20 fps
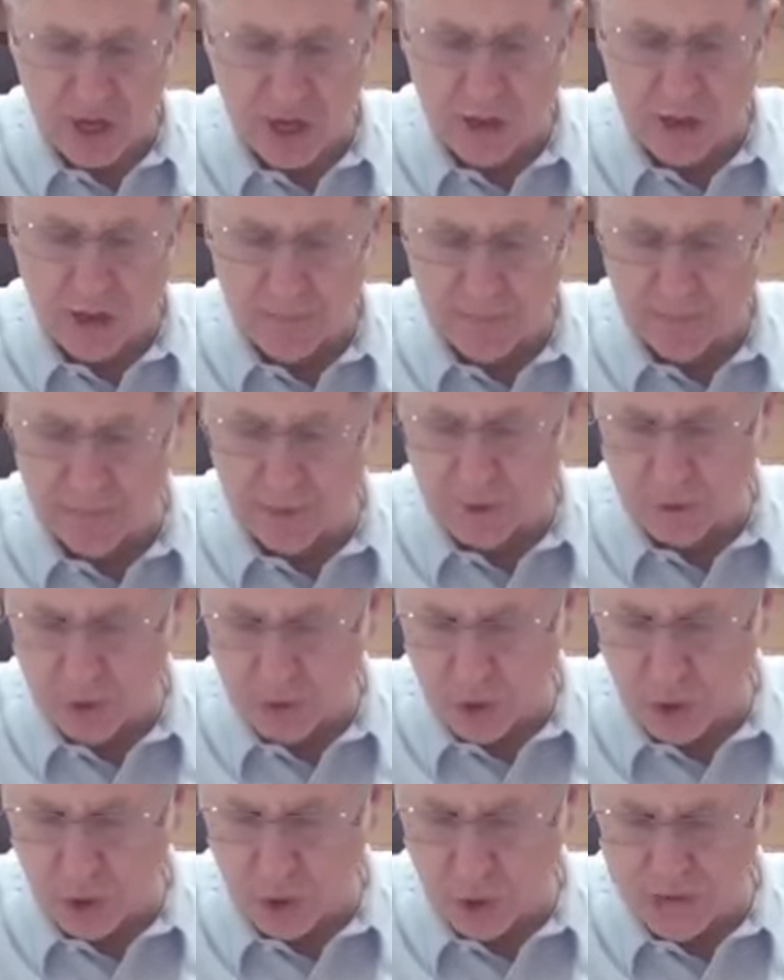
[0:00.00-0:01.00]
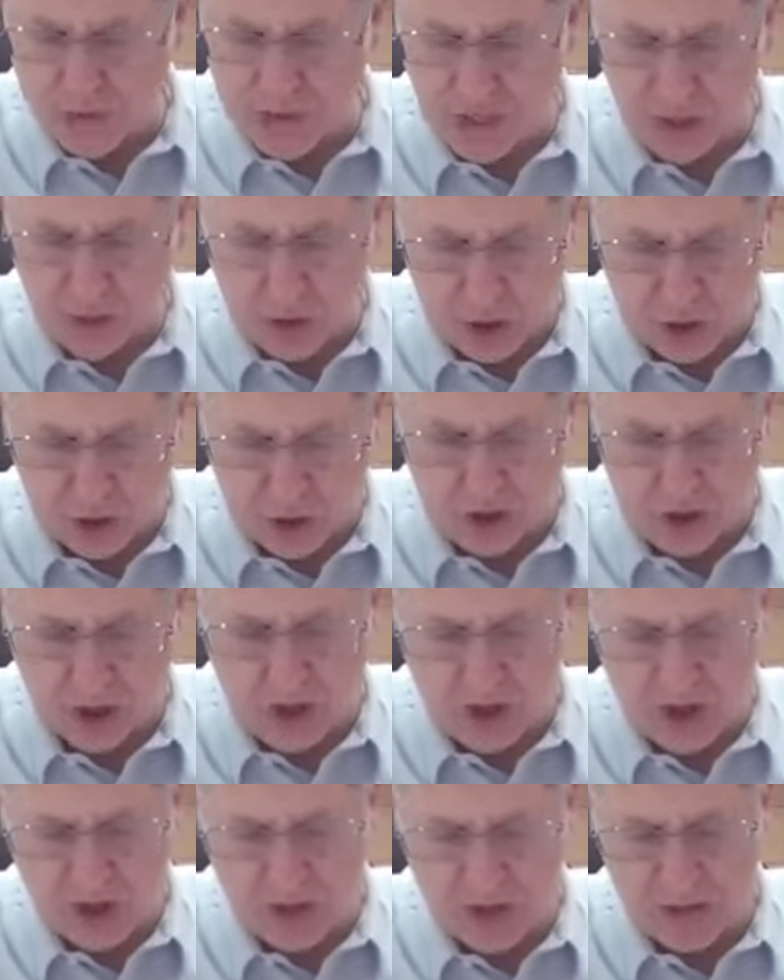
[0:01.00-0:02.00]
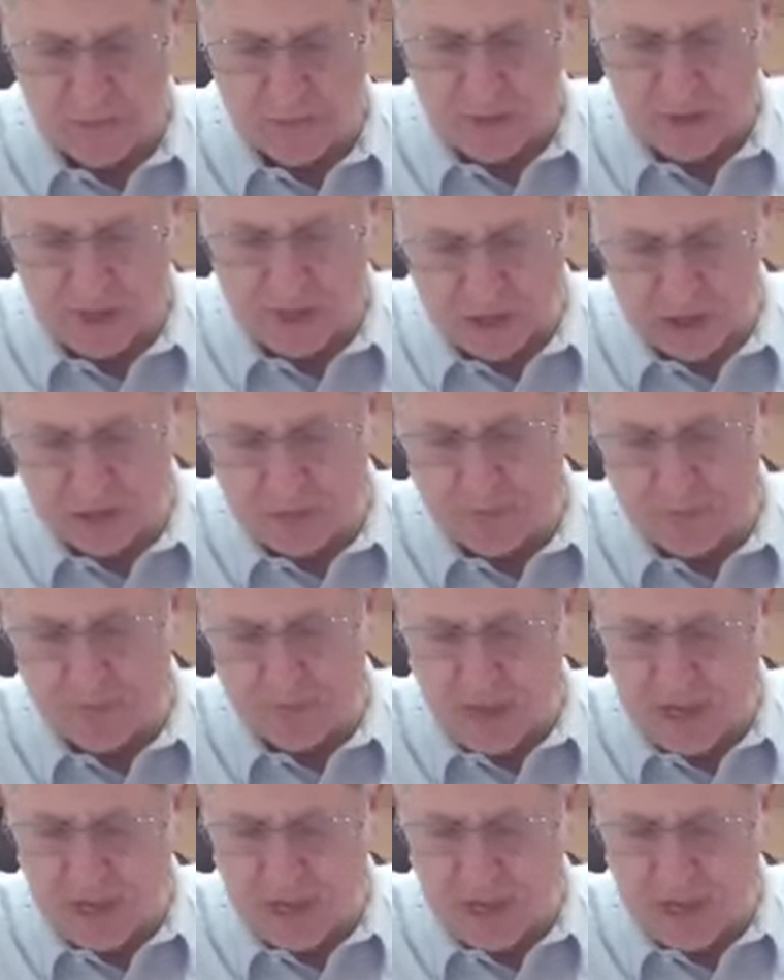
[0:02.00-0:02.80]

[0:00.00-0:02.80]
loaves that are chametz,